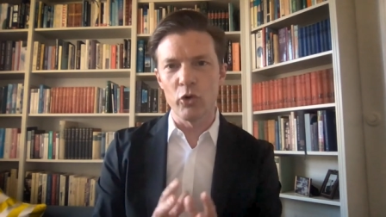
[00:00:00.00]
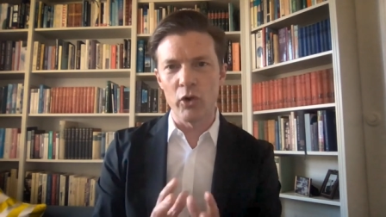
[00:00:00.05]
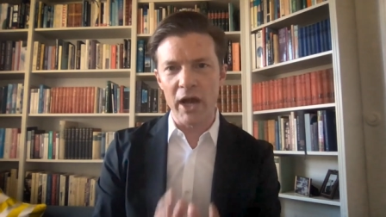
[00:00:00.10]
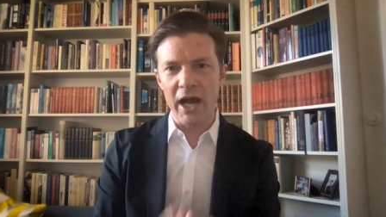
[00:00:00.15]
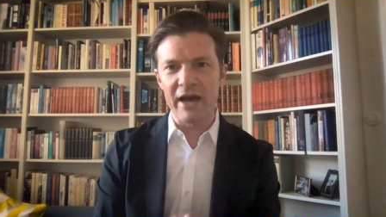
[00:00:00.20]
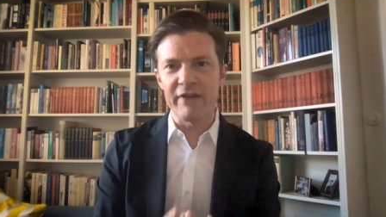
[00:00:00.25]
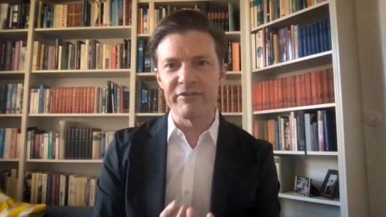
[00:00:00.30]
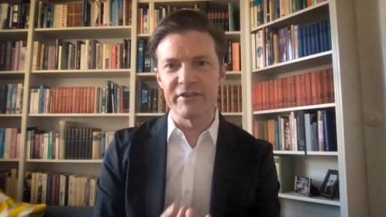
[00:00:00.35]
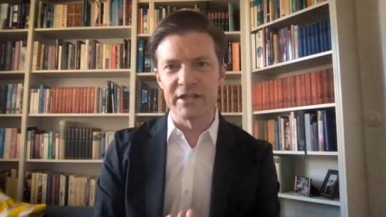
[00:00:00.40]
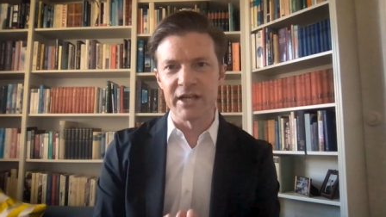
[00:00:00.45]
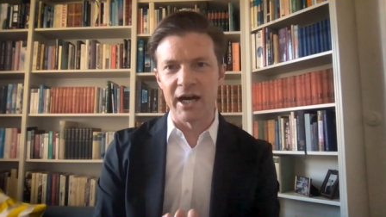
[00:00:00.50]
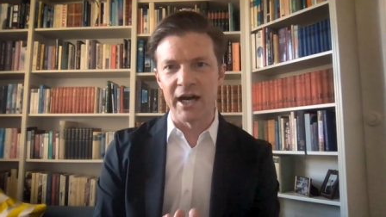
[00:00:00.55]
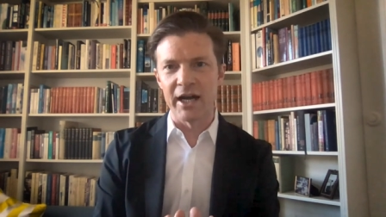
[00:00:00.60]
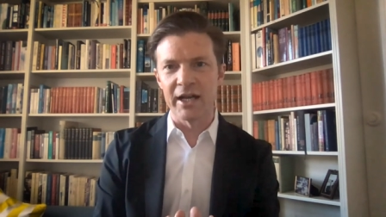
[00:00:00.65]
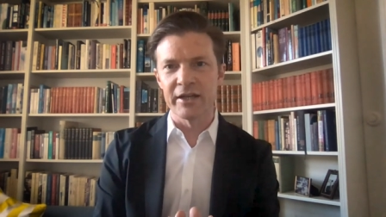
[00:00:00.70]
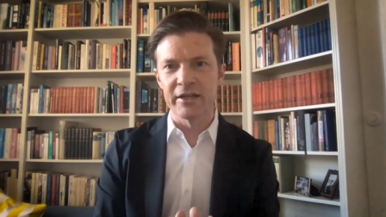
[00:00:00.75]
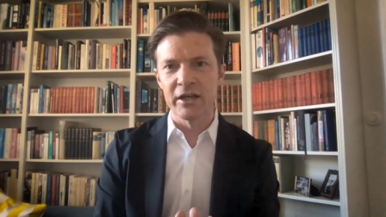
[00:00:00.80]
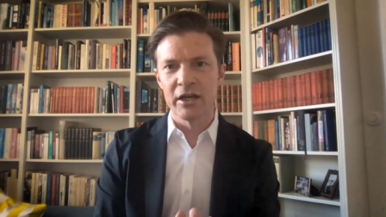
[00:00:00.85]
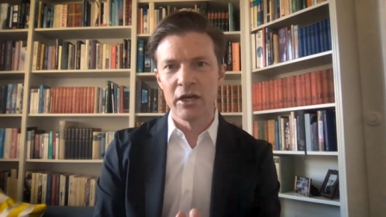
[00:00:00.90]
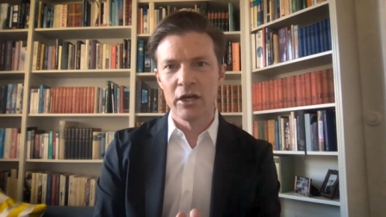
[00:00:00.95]
who have
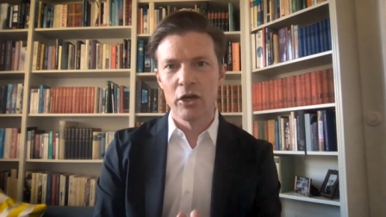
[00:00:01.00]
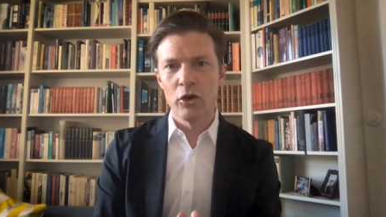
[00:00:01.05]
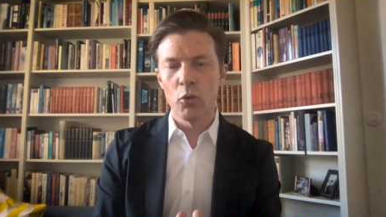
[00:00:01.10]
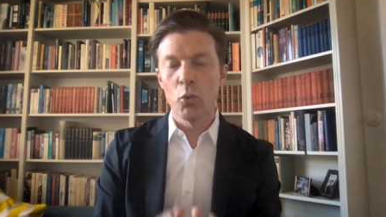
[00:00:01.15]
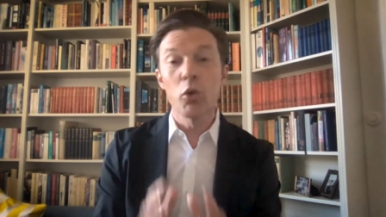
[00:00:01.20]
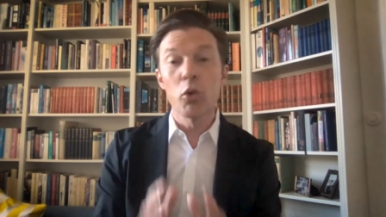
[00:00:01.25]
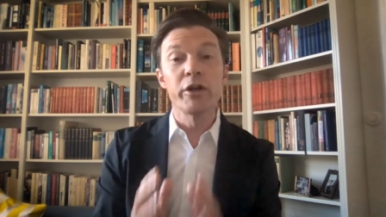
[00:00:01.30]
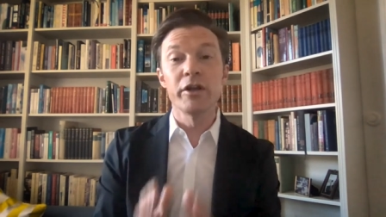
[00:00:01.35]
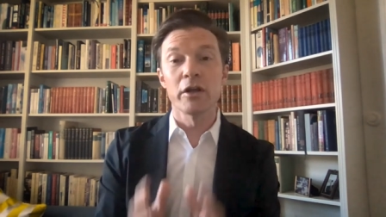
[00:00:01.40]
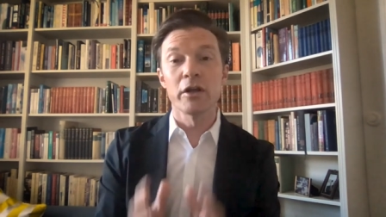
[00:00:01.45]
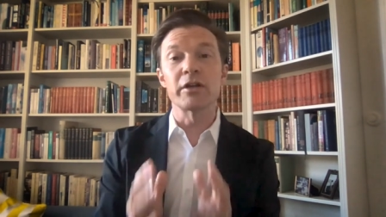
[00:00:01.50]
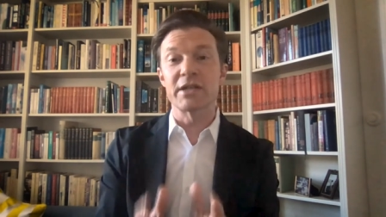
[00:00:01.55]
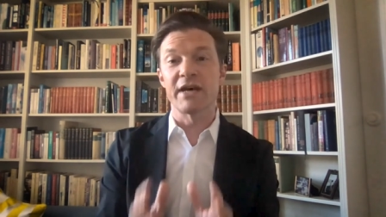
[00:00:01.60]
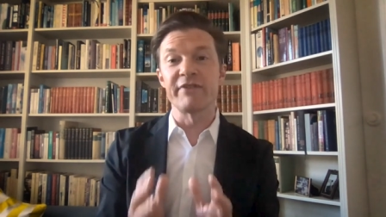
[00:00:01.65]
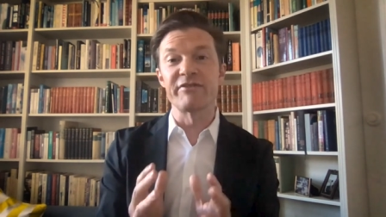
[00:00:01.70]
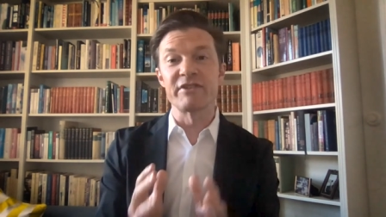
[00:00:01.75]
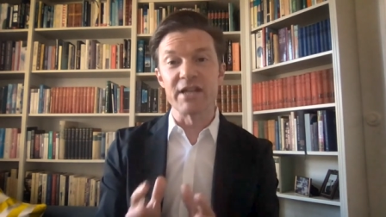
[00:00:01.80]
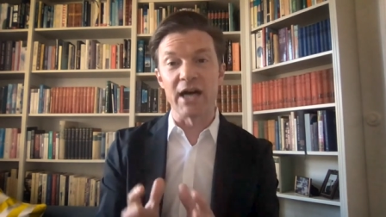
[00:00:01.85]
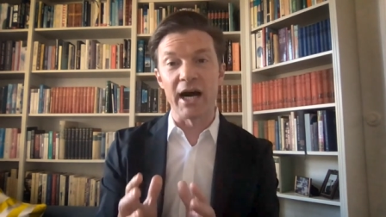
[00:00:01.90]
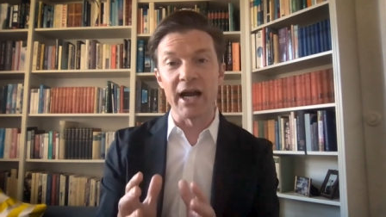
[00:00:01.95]
died would not
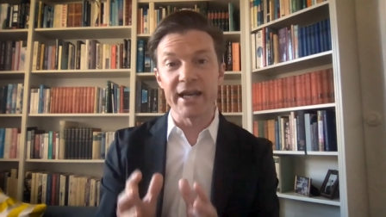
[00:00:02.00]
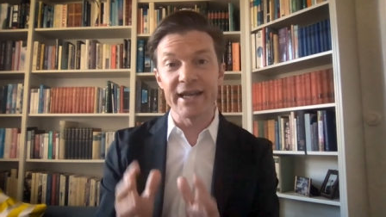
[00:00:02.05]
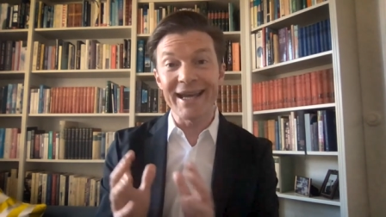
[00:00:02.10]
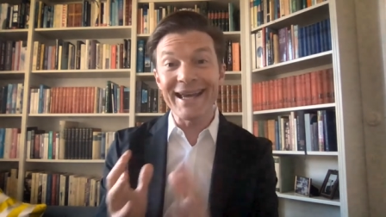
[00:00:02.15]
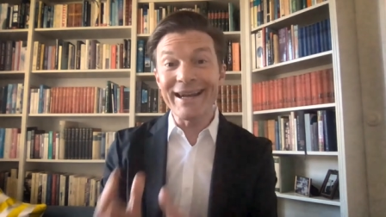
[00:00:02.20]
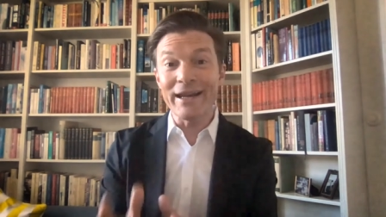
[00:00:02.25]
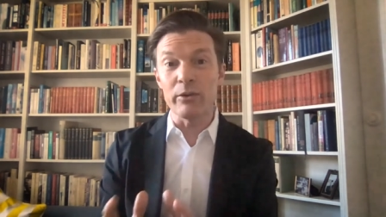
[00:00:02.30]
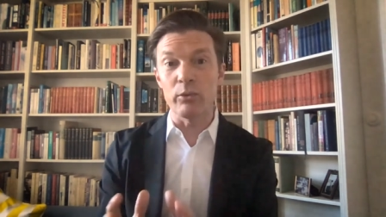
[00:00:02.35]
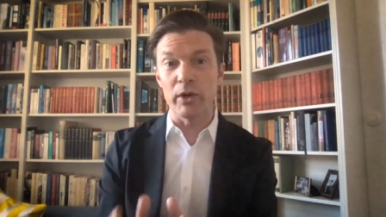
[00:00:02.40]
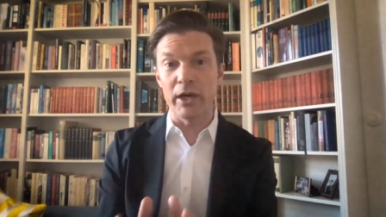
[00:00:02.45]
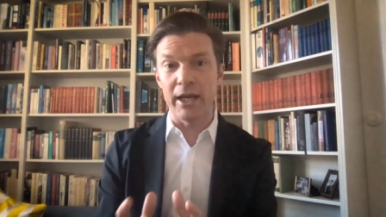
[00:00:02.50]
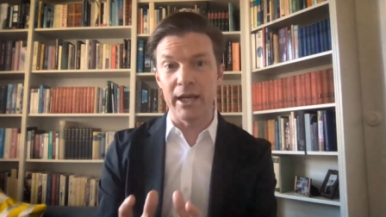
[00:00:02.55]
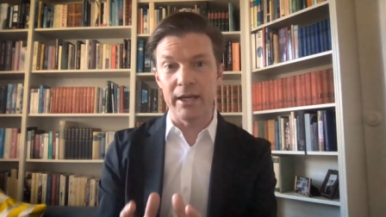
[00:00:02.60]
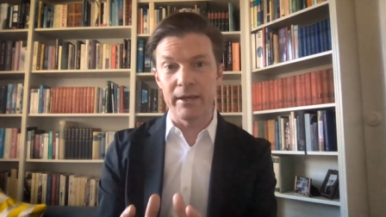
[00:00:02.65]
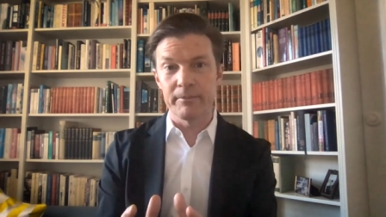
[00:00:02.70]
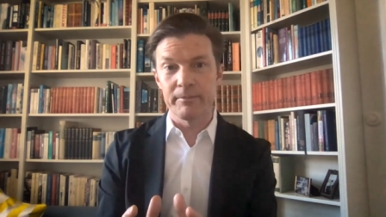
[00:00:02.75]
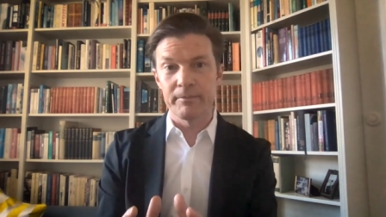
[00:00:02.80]
have died anyway,